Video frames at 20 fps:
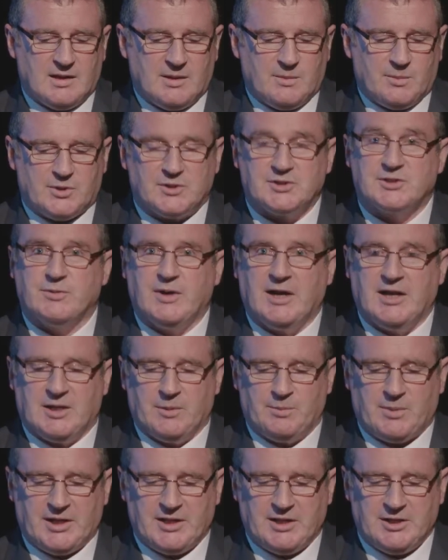
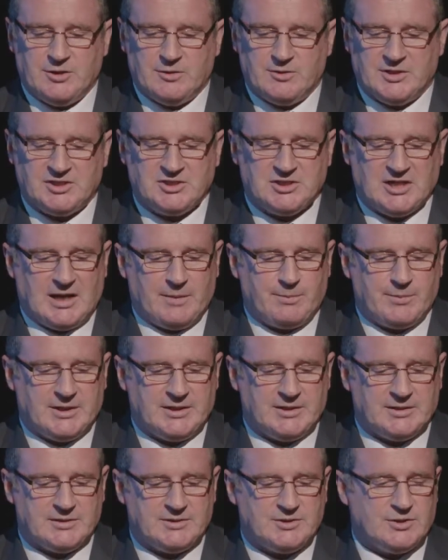Persuaded by the unit
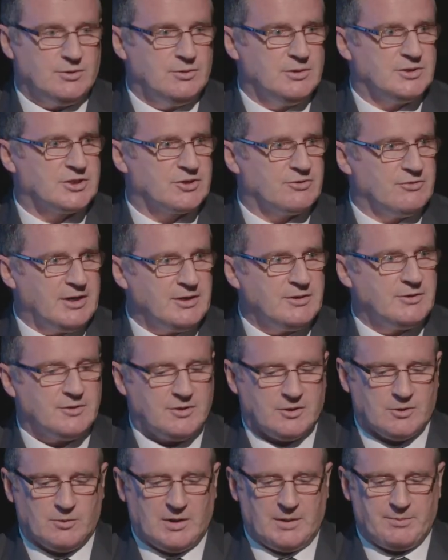chaplain to surrender
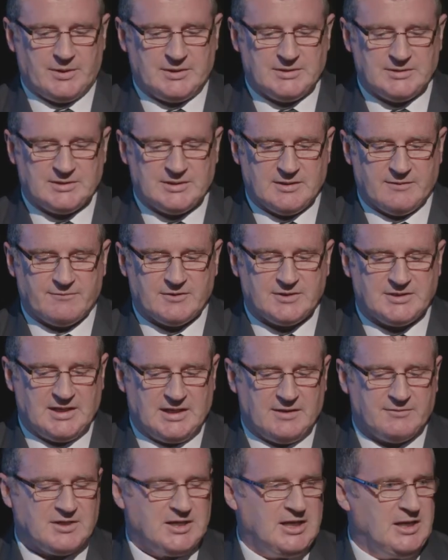their weapons for
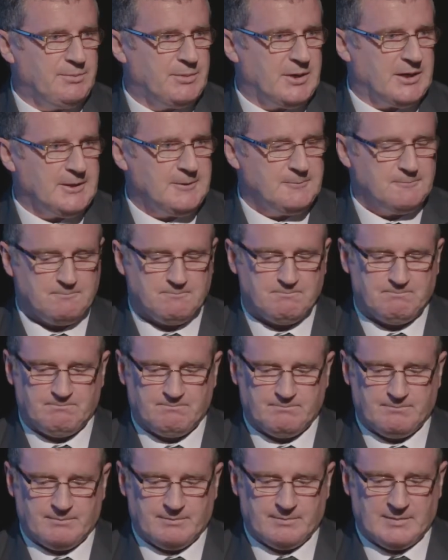safekeeping,
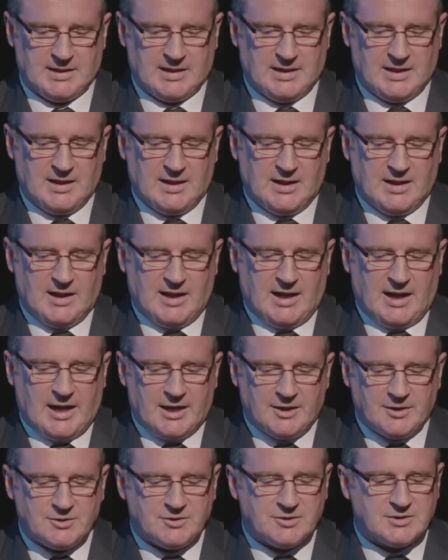
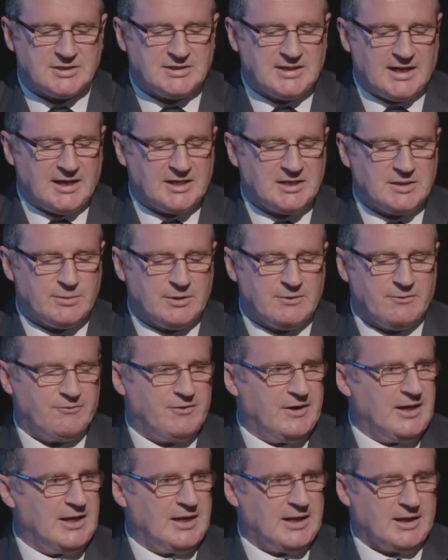an understandable
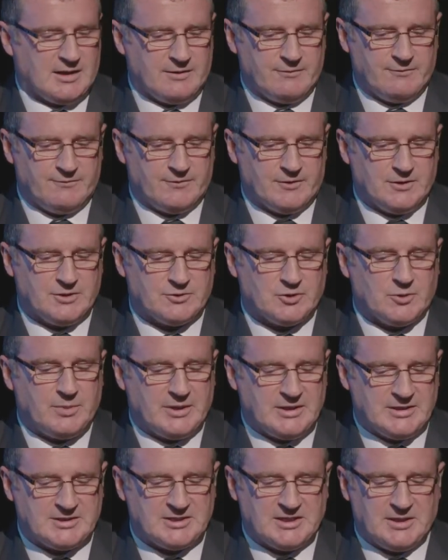feeling of
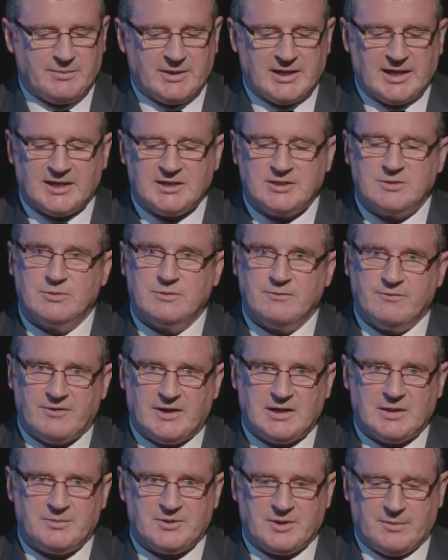vulnerability began to
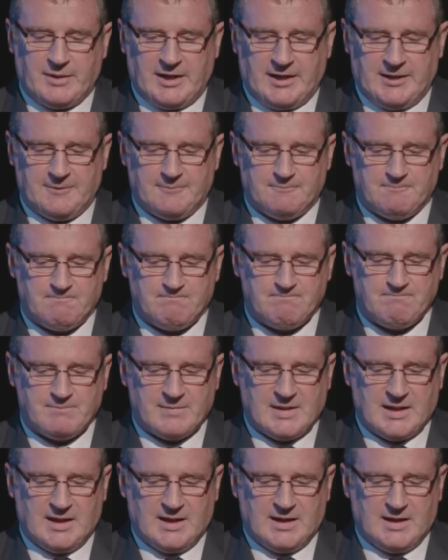envelop the men
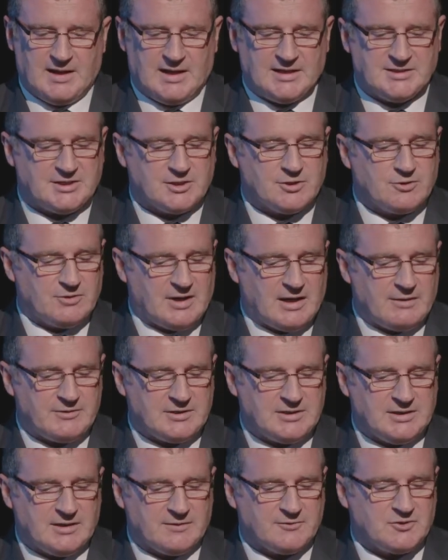as the
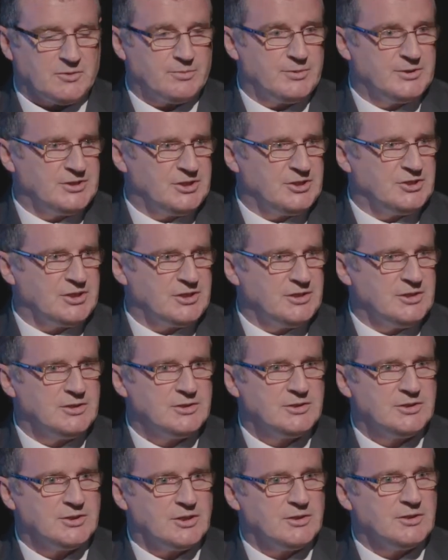gravity of their position
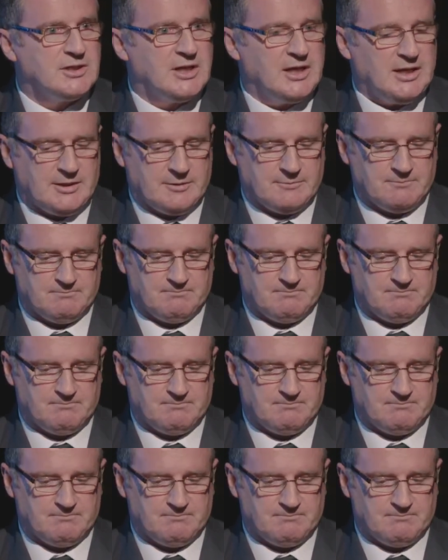sunk in.